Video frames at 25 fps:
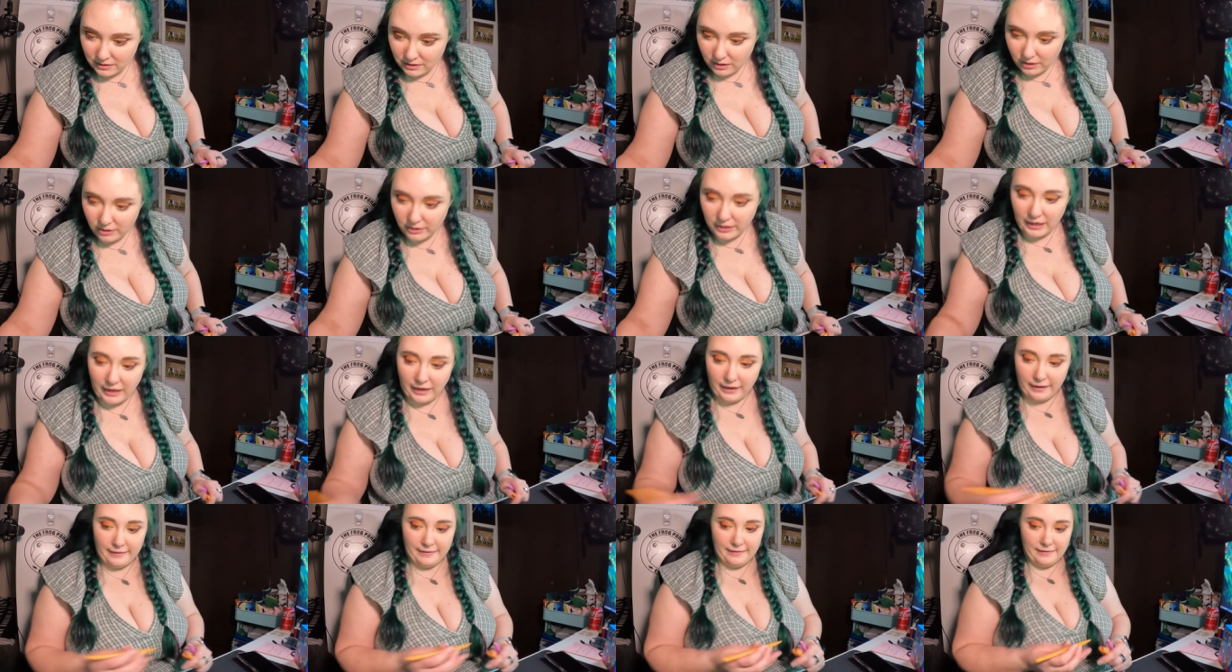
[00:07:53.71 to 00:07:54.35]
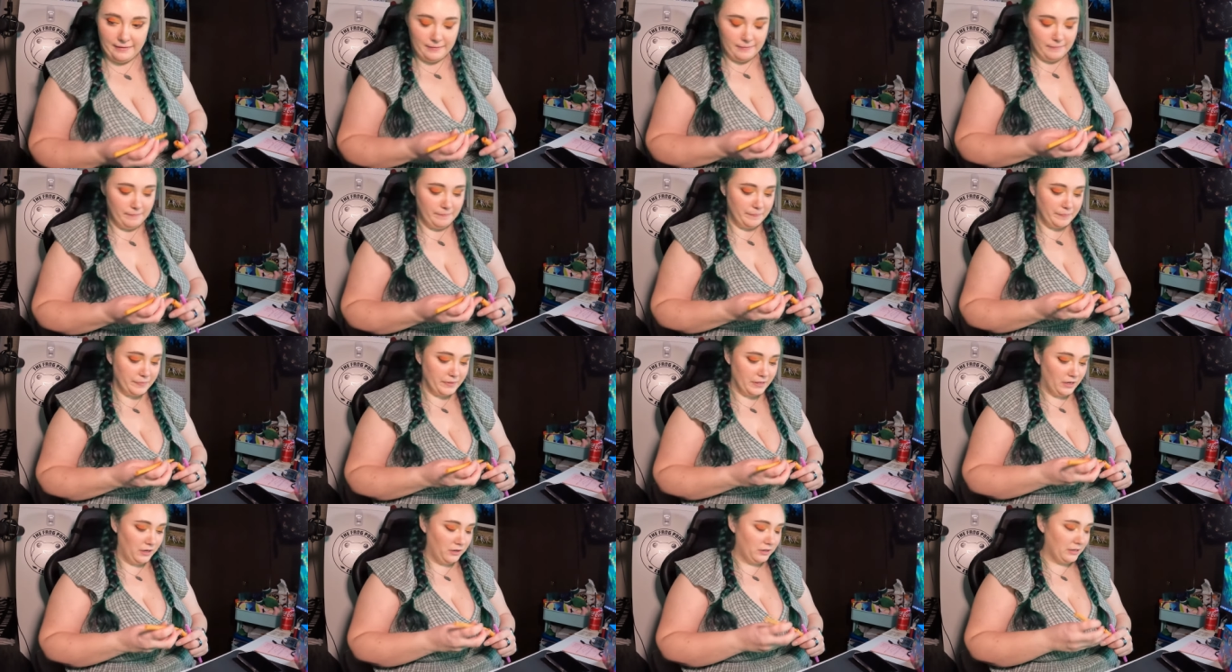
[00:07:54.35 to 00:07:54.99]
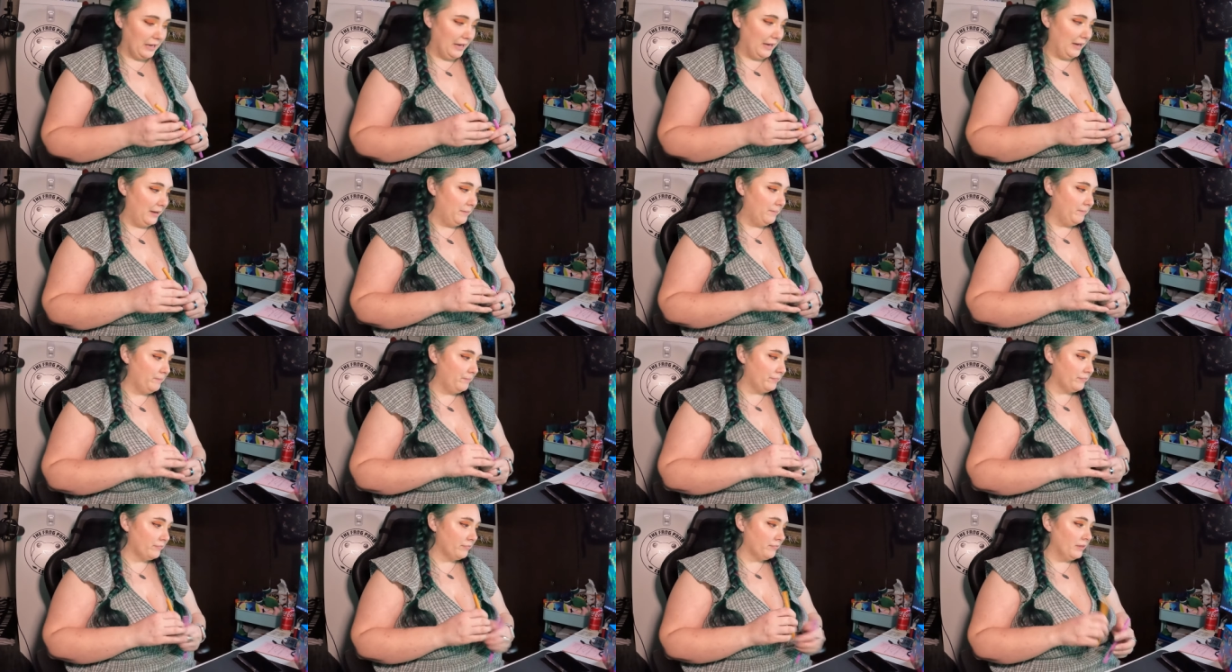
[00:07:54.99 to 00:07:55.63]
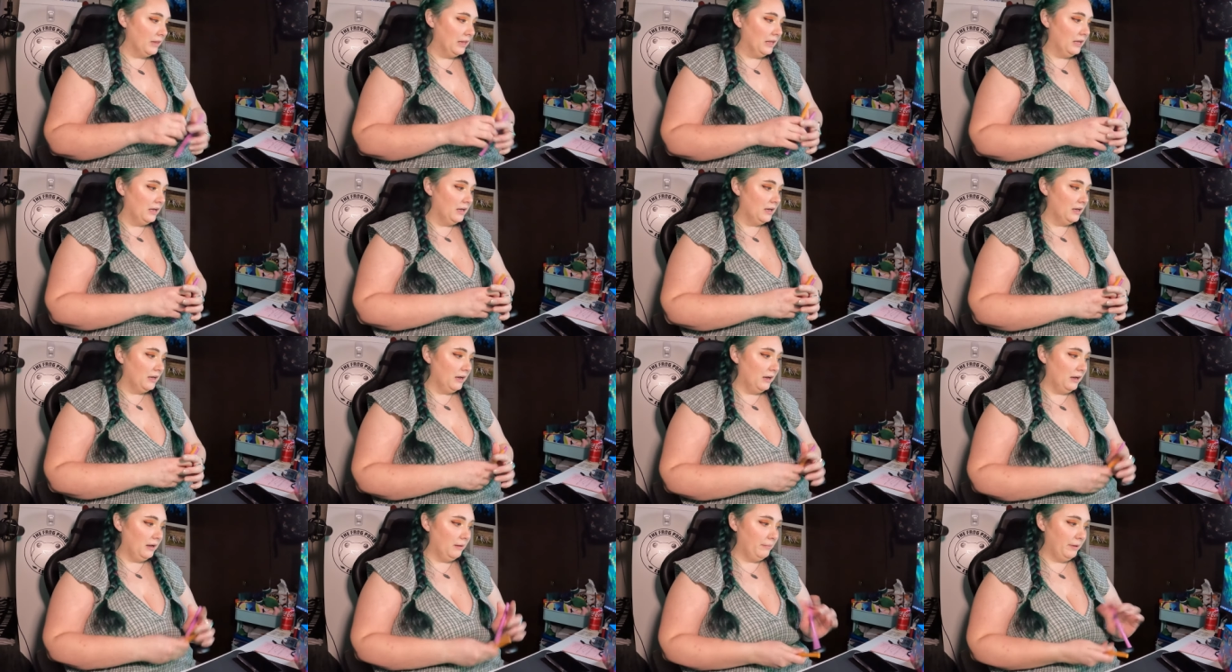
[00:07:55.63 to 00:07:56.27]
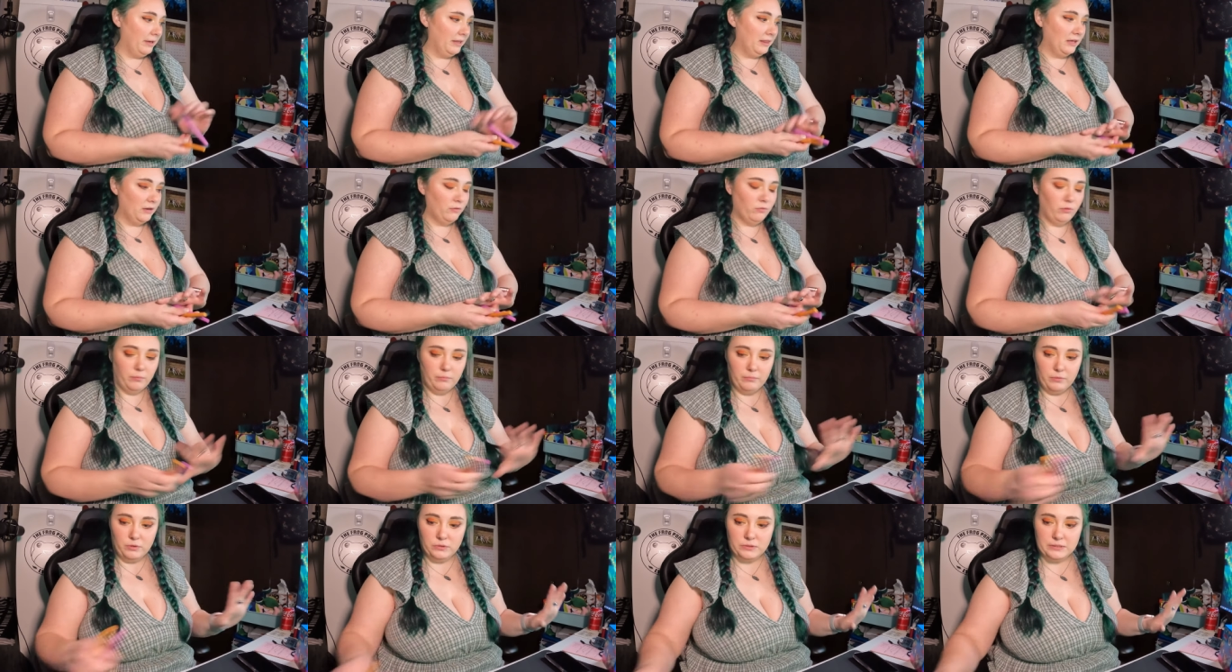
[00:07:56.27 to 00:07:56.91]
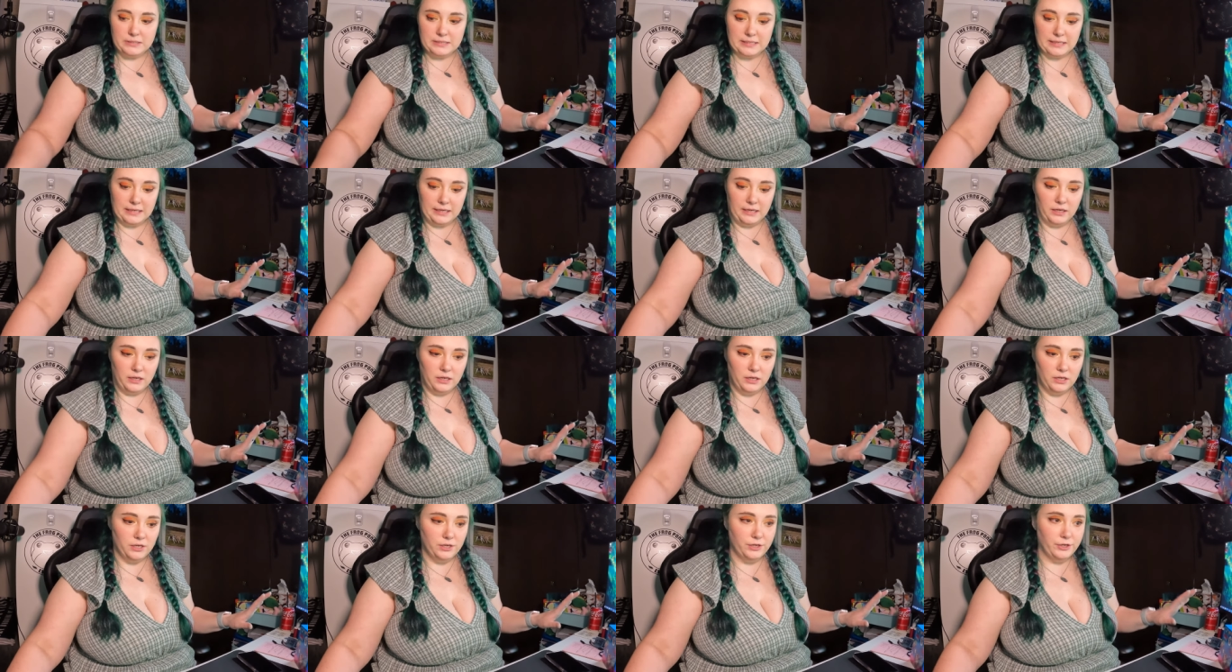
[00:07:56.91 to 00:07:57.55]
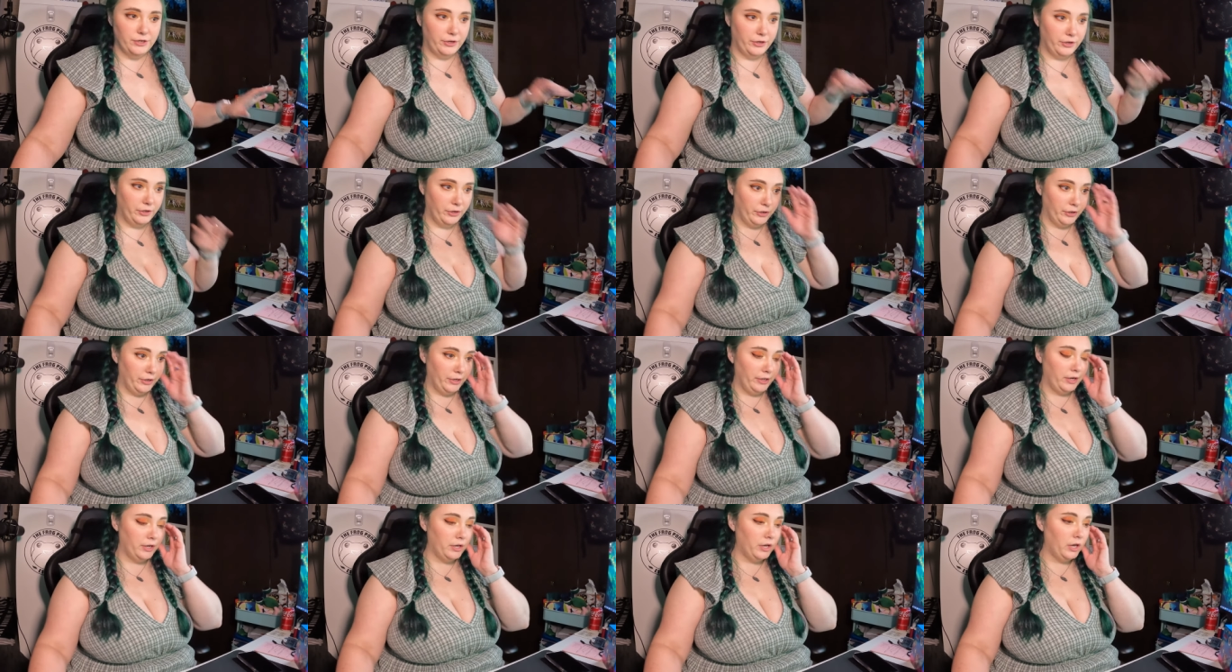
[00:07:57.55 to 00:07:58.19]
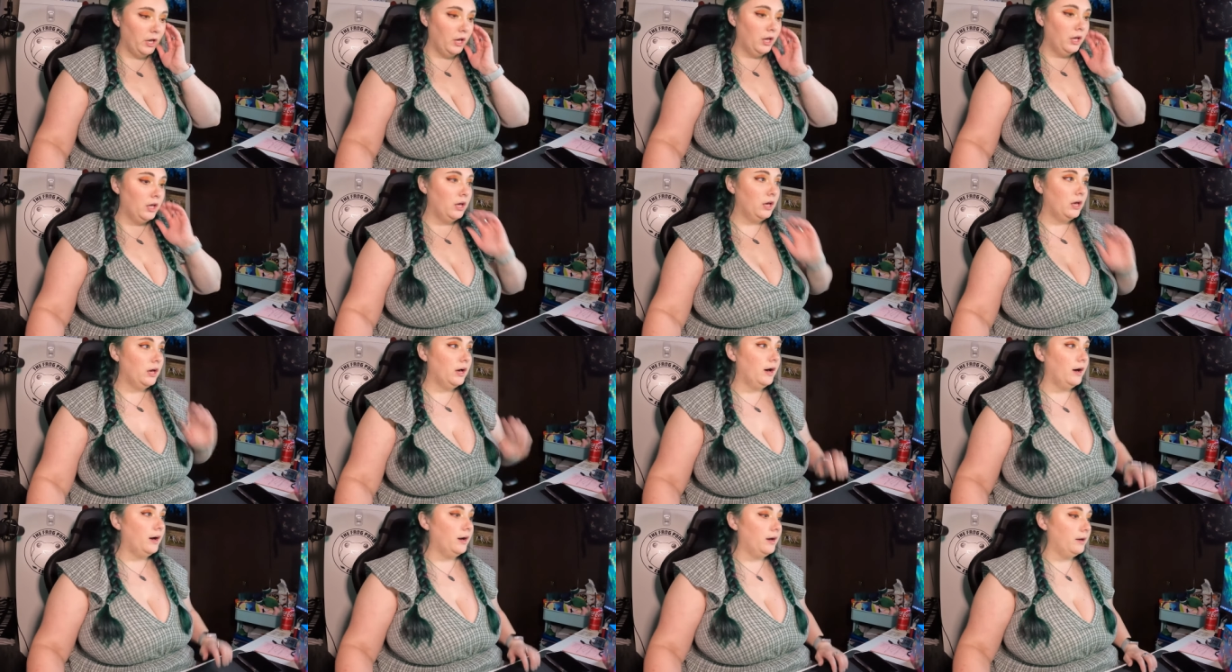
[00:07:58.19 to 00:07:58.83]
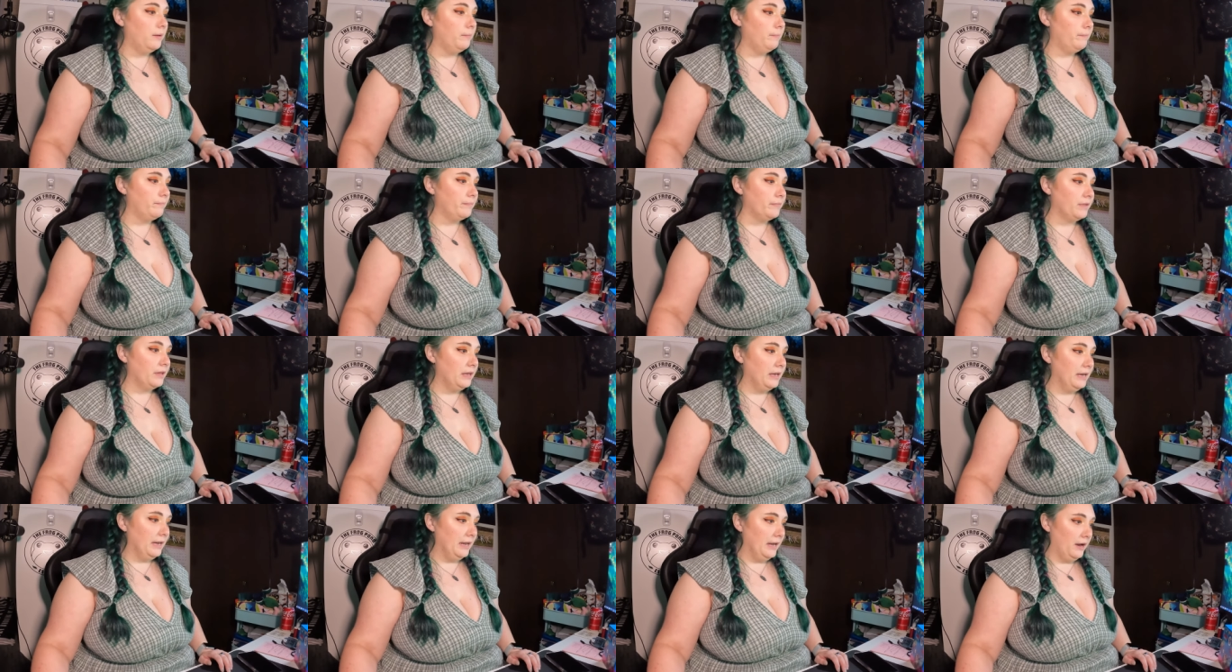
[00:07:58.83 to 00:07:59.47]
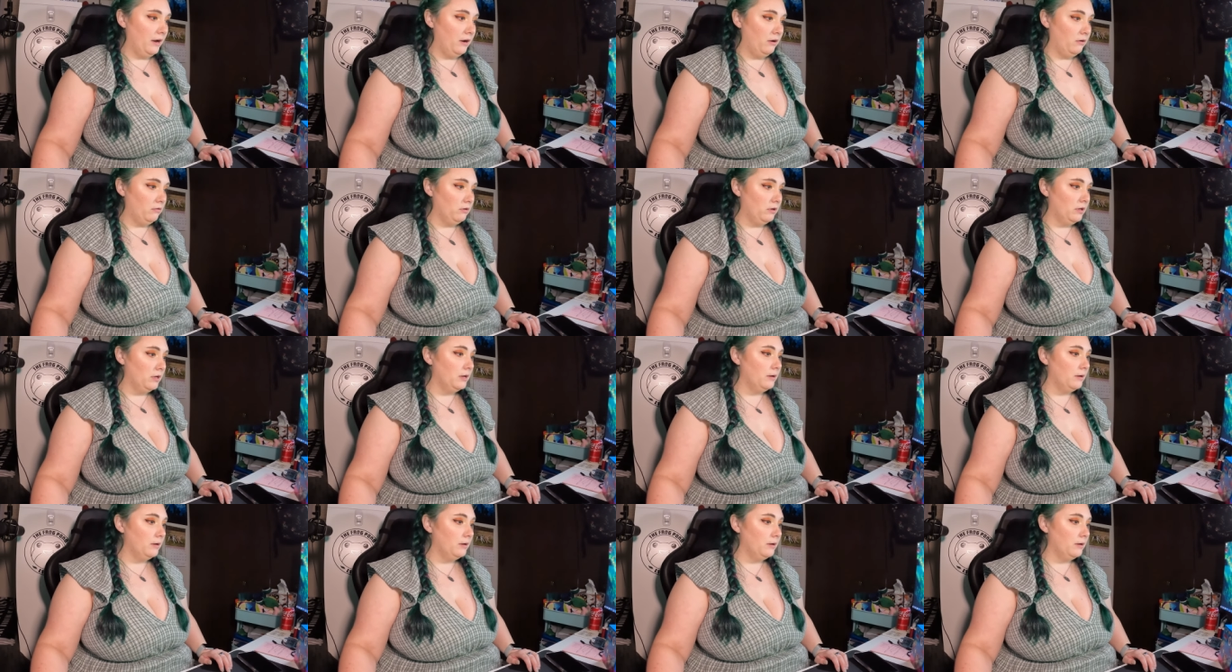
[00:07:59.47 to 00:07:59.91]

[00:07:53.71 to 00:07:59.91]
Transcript: Okay, okay. Um, I think we're mostly good um, now.